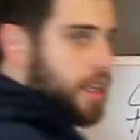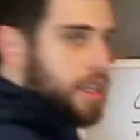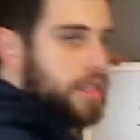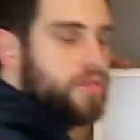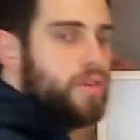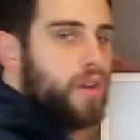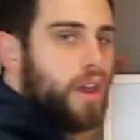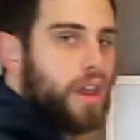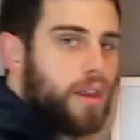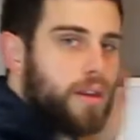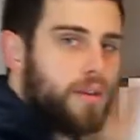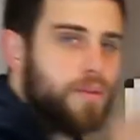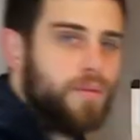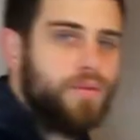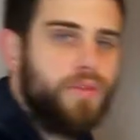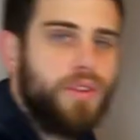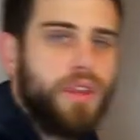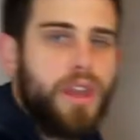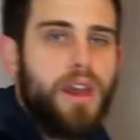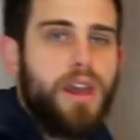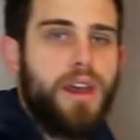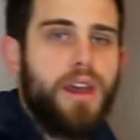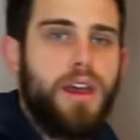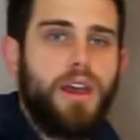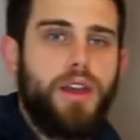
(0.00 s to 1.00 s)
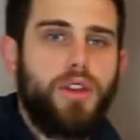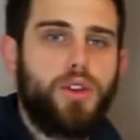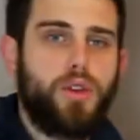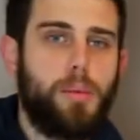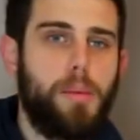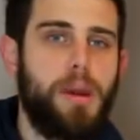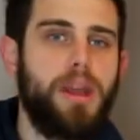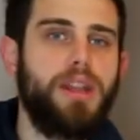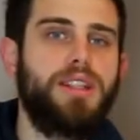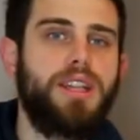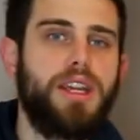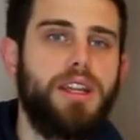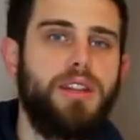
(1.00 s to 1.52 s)
this thing. To
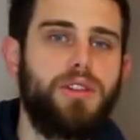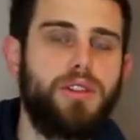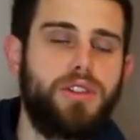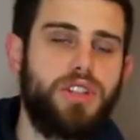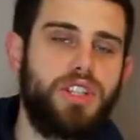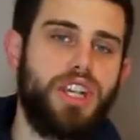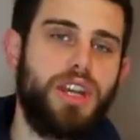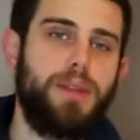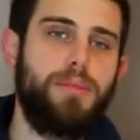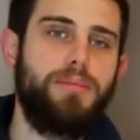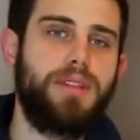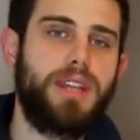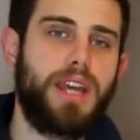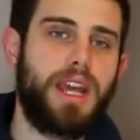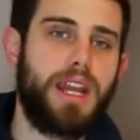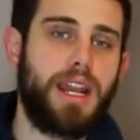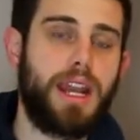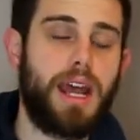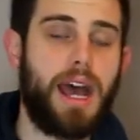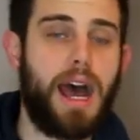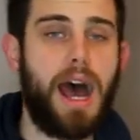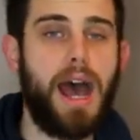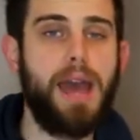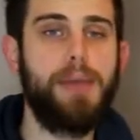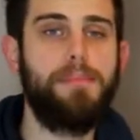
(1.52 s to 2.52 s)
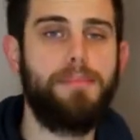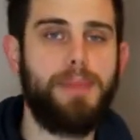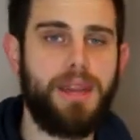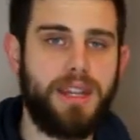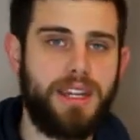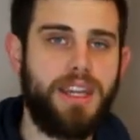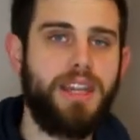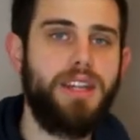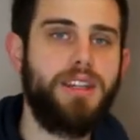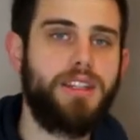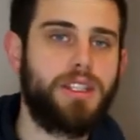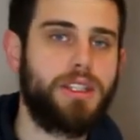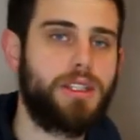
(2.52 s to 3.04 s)
maintain the gym that I
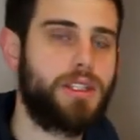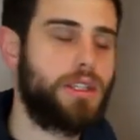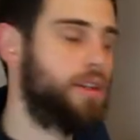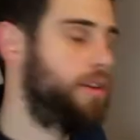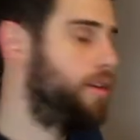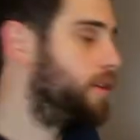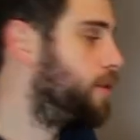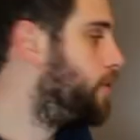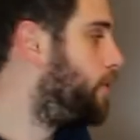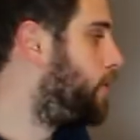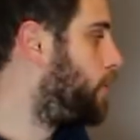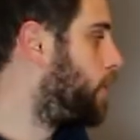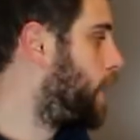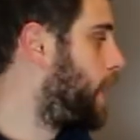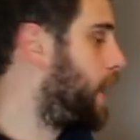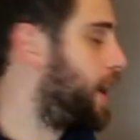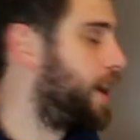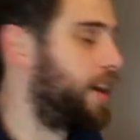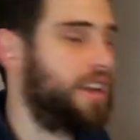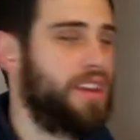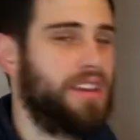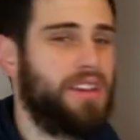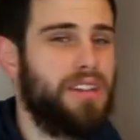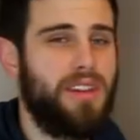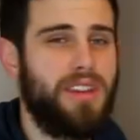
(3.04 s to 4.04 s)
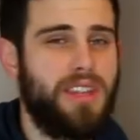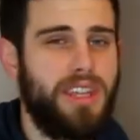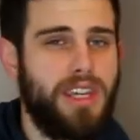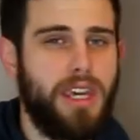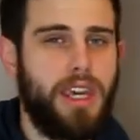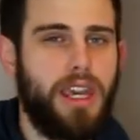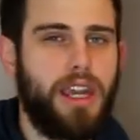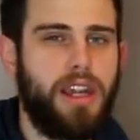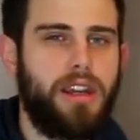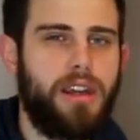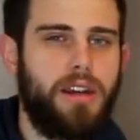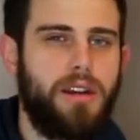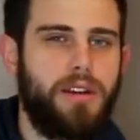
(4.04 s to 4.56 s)
managed for like a
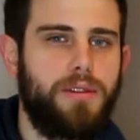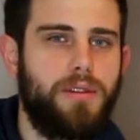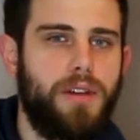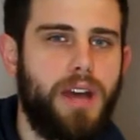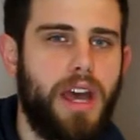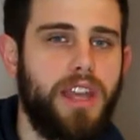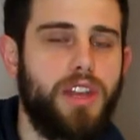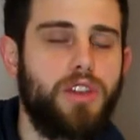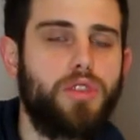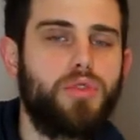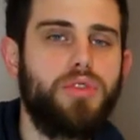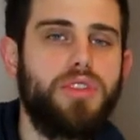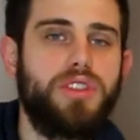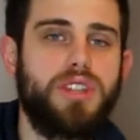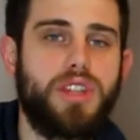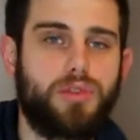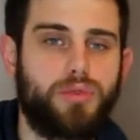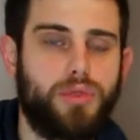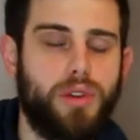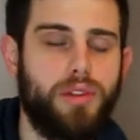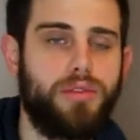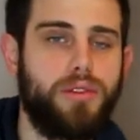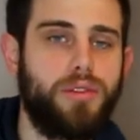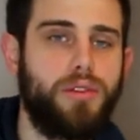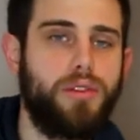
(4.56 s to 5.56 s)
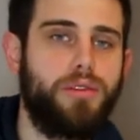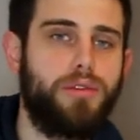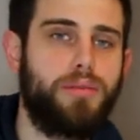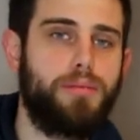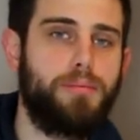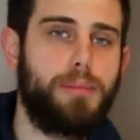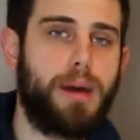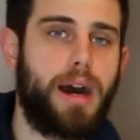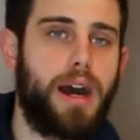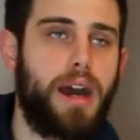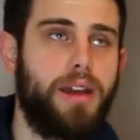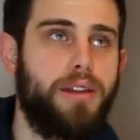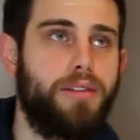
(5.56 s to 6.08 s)
year, increase their revenue
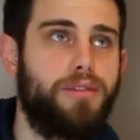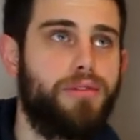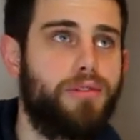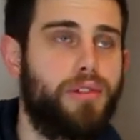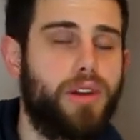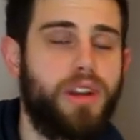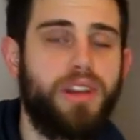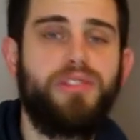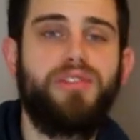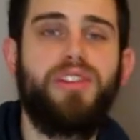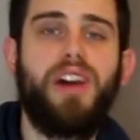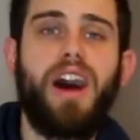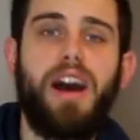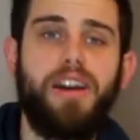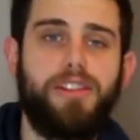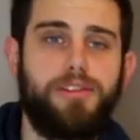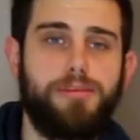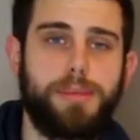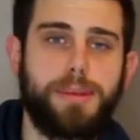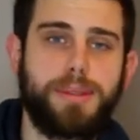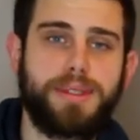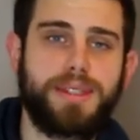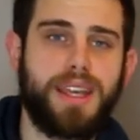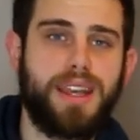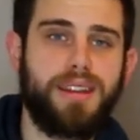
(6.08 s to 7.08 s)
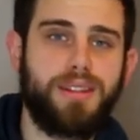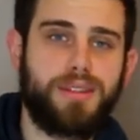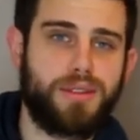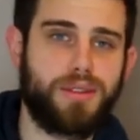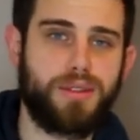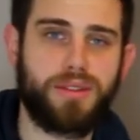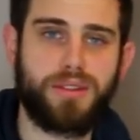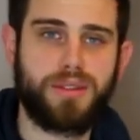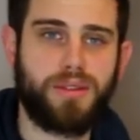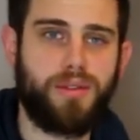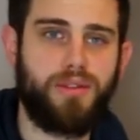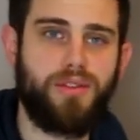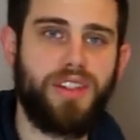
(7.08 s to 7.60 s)
by 45%
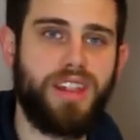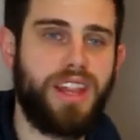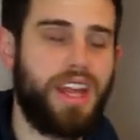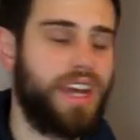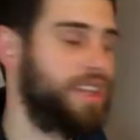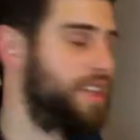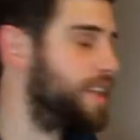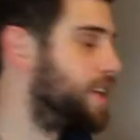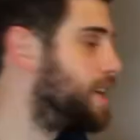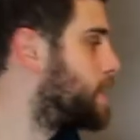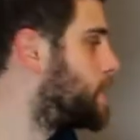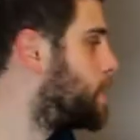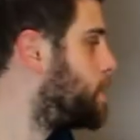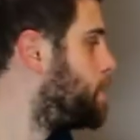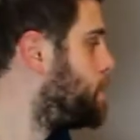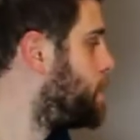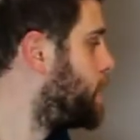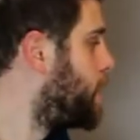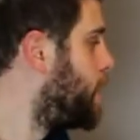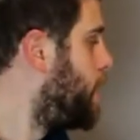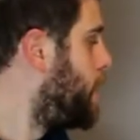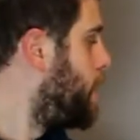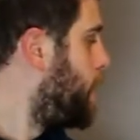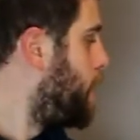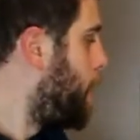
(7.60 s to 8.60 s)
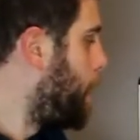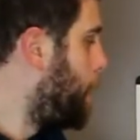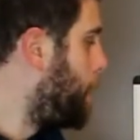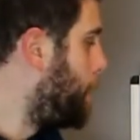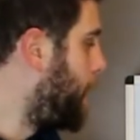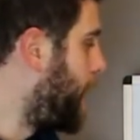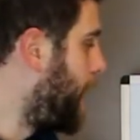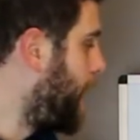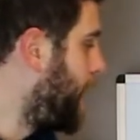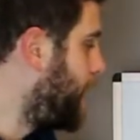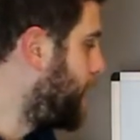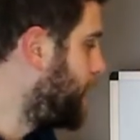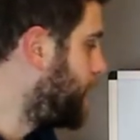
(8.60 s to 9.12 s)
or something like this.
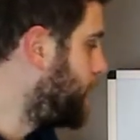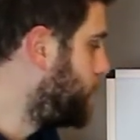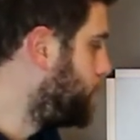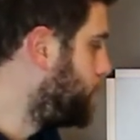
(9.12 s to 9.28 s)
By